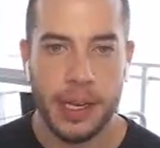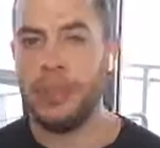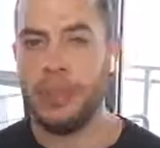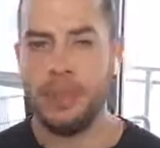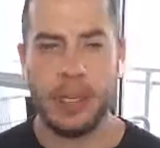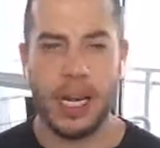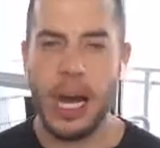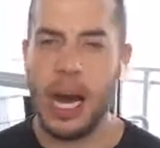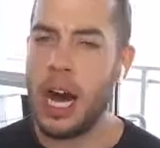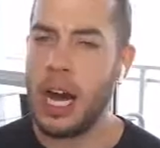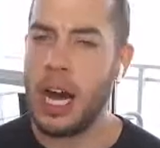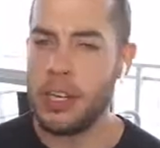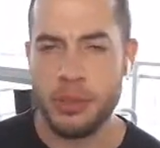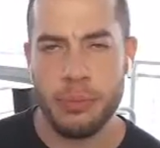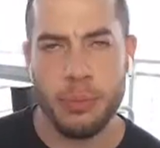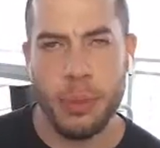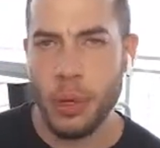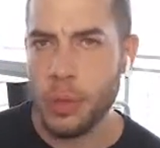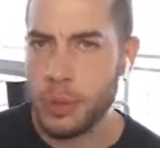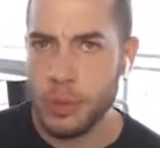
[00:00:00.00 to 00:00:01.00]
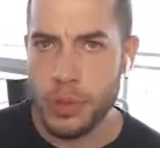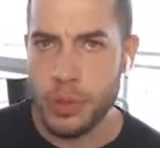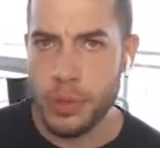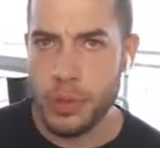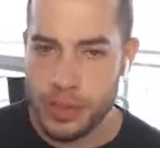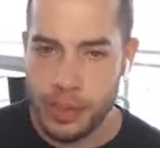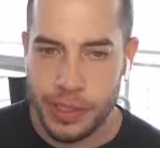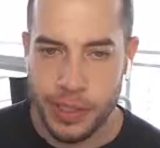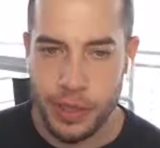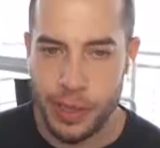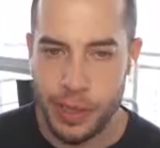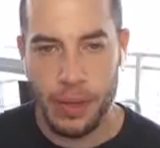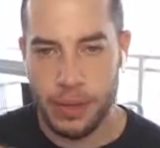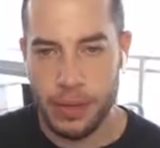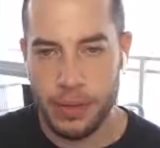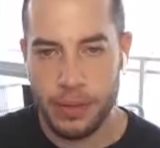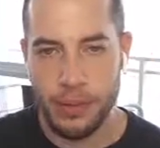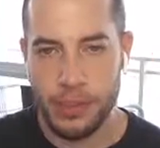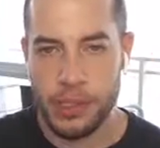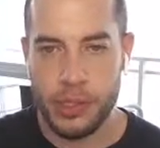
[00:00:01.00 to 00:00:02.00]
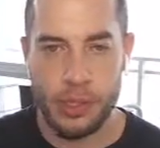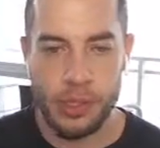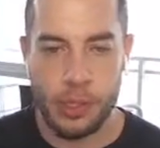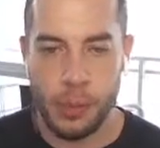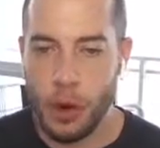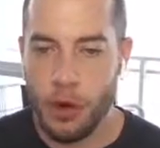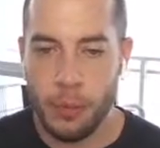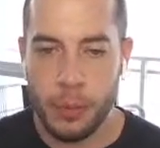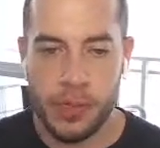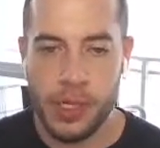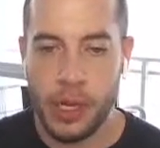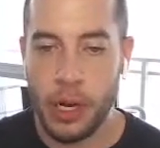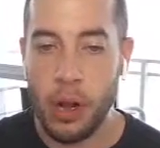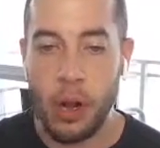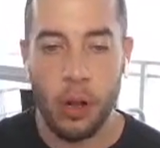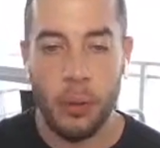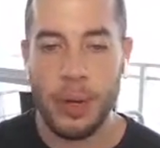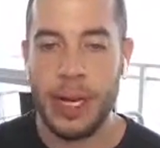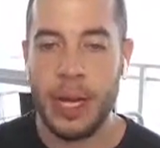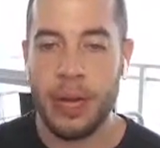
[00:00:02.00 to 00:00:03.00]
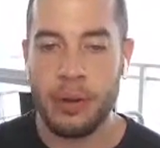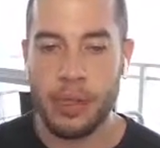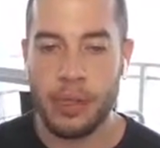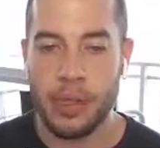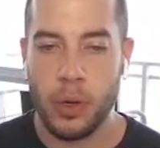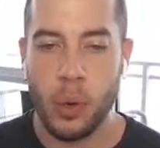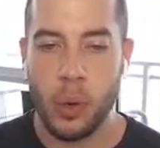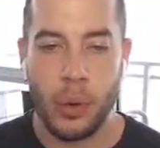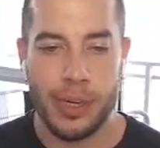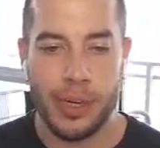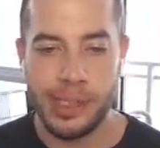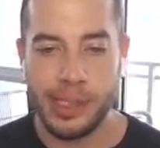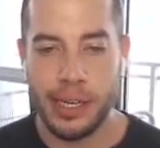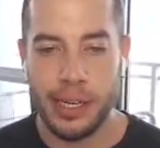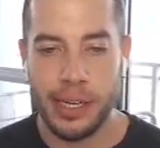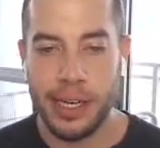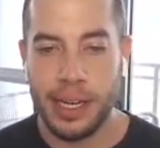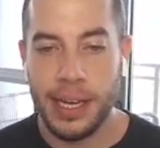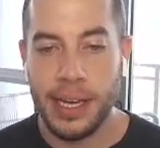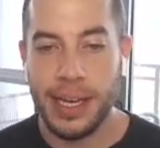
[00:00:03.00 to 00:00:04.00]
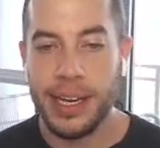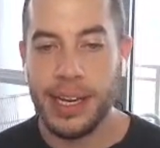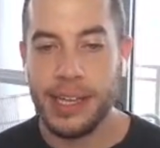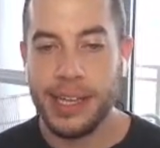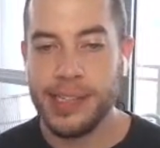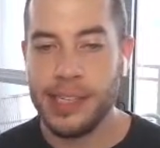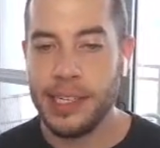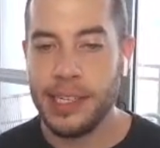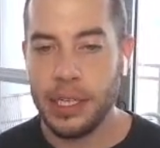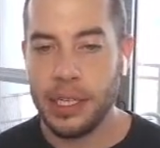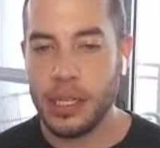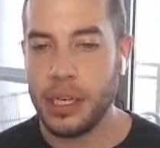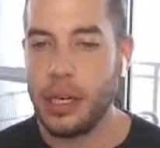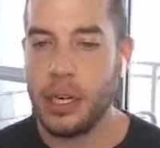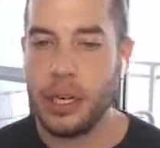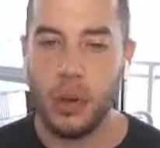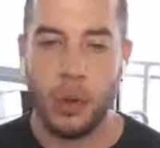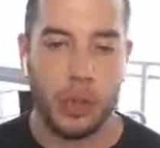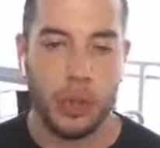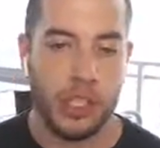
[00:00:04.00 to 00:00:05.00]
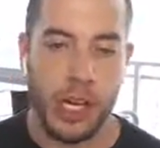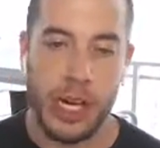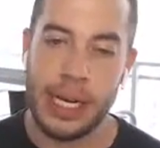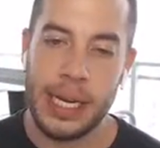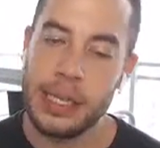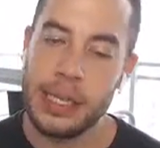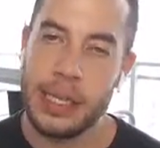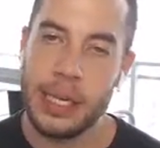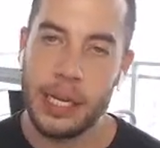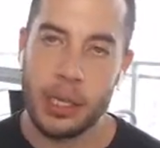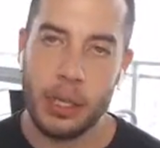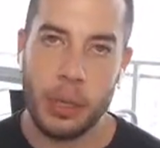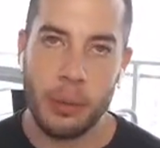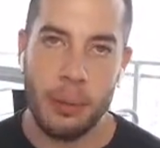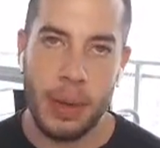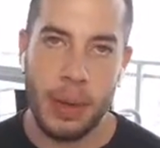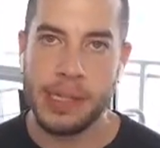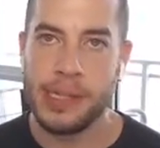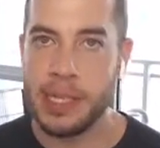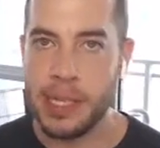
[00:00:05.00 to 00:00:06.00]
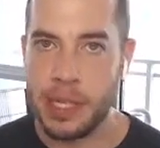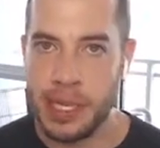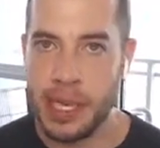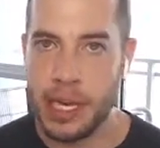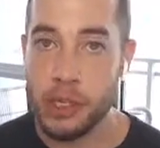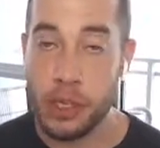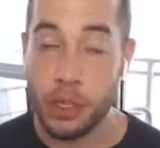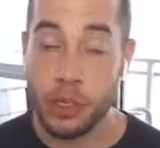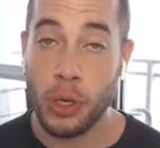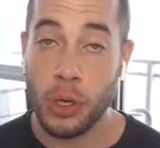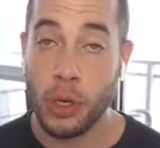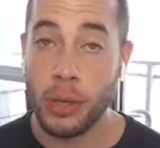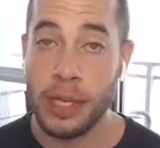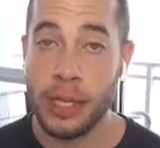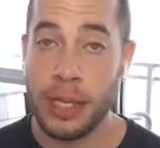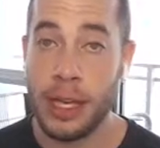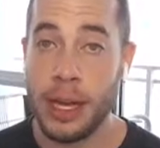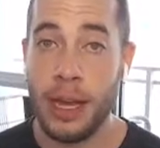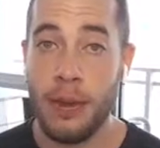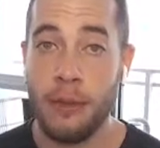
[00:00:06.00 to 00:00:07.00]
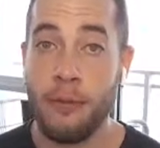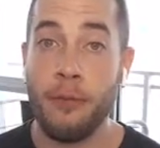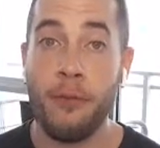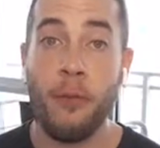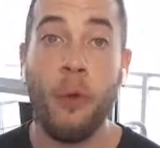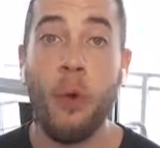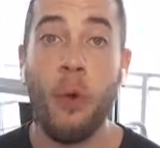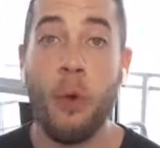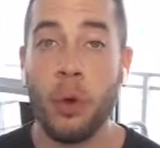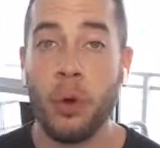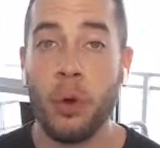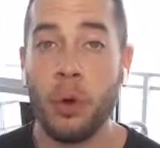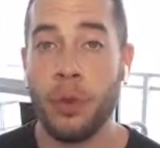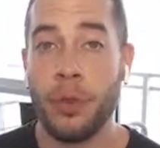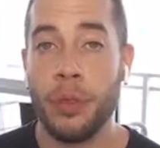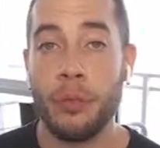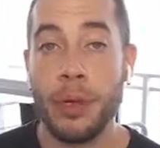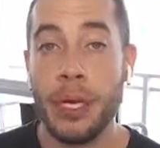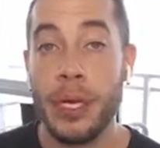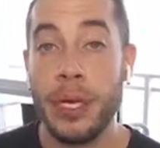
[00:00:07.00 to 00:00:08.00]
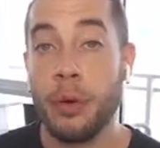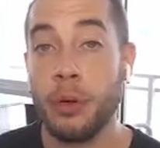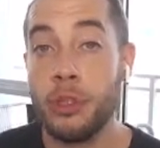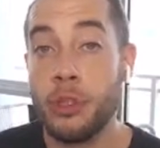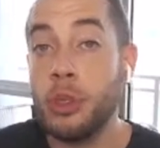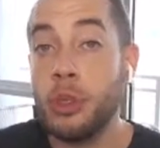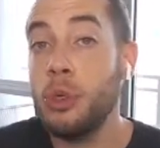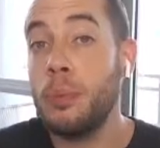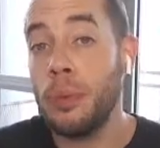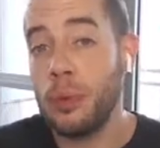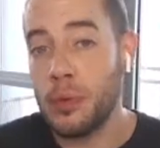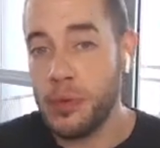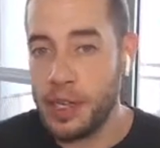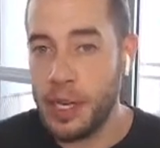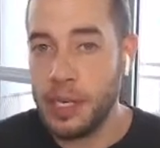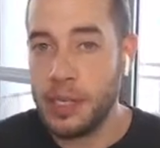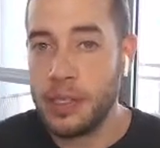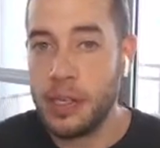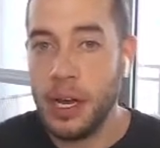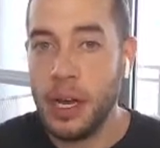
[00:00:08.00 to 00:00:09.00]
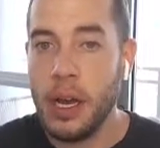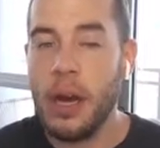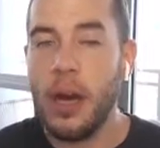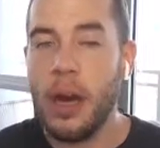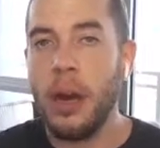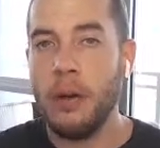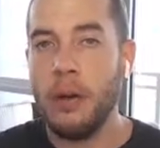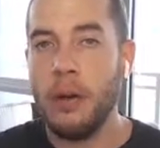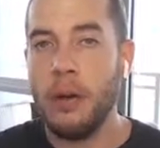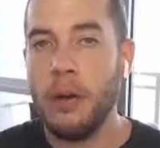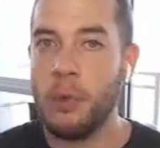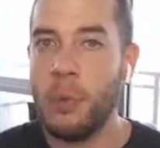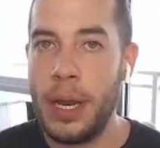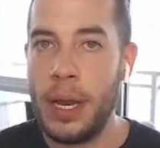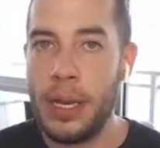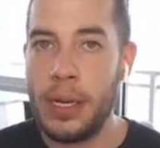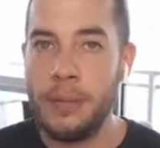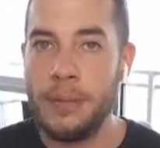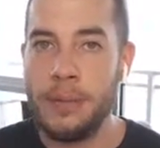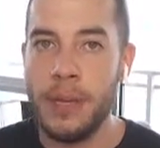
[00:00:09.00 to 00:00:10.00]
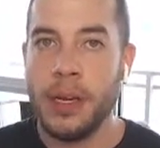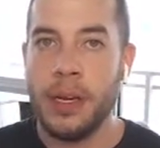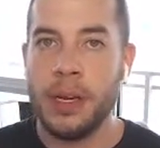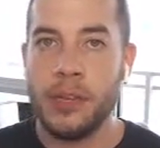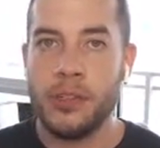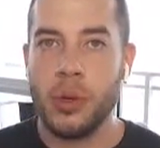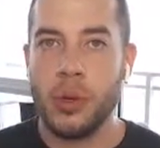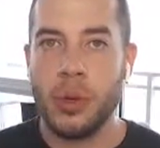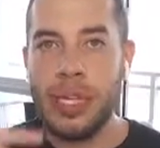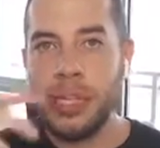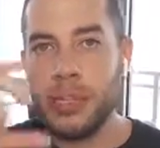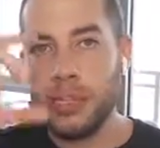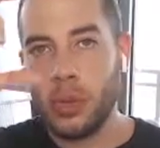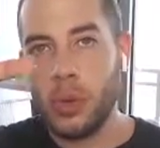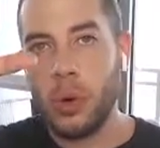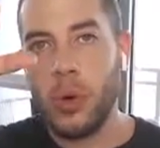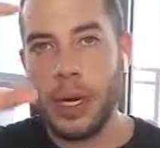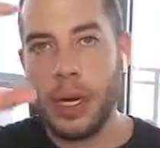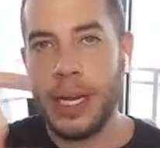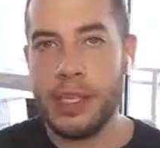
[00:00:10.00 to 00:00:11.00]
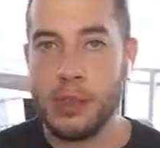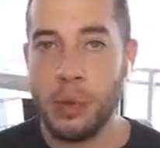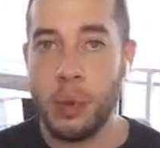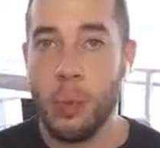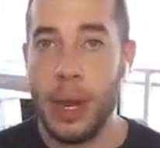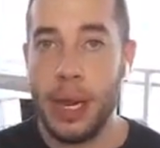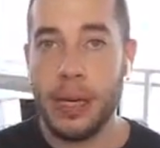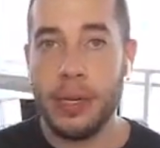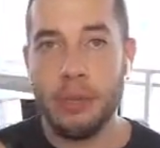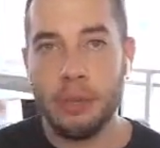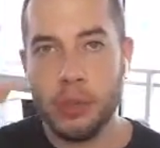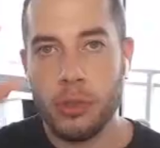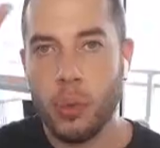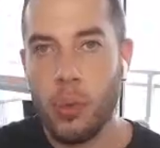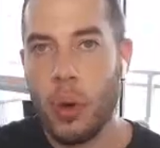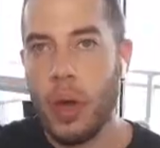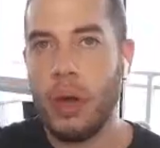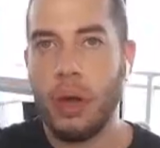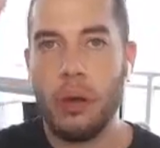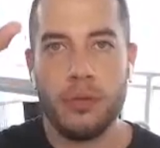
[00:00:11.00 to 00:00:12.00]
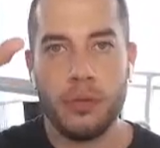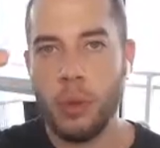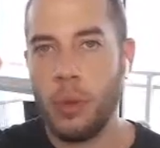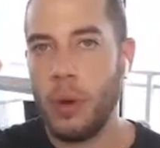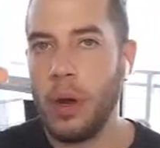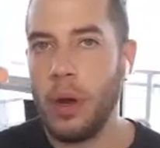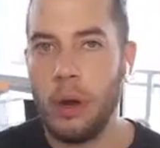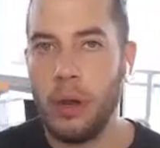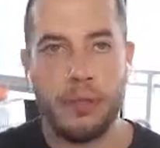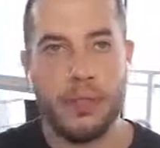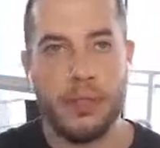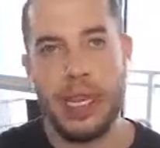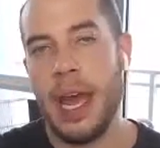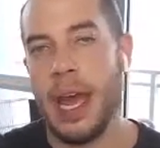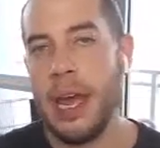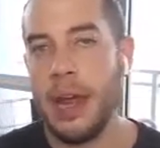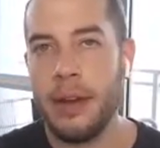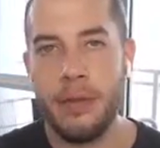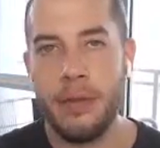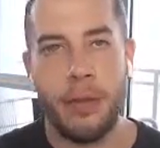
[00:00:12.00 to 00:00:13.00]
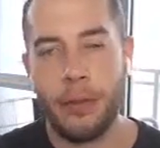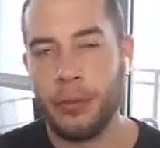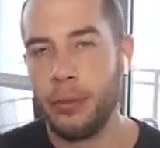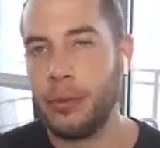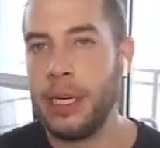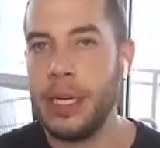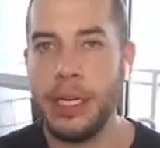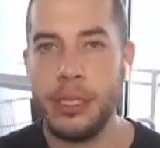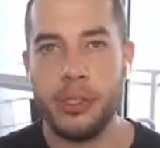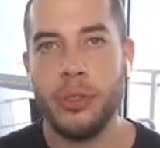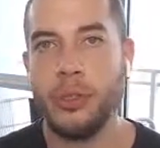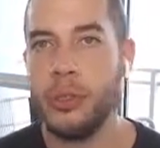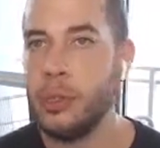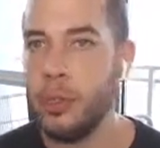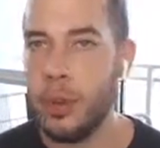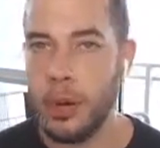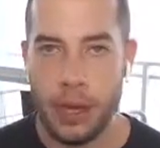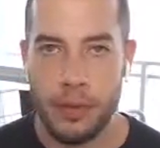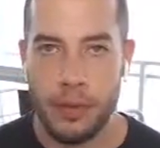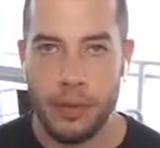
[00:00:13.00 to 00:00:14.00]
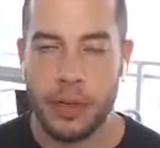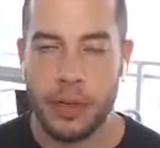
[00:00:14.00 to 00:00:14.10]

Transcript: Cosmos, which is 12%, all the way down to coins like Zilliqa or Chainlink or Basic Attention Token that have 4 or 3 or 2% of the weight. So each coin has a weight: 12, 12, 10, 3, 2, whatever.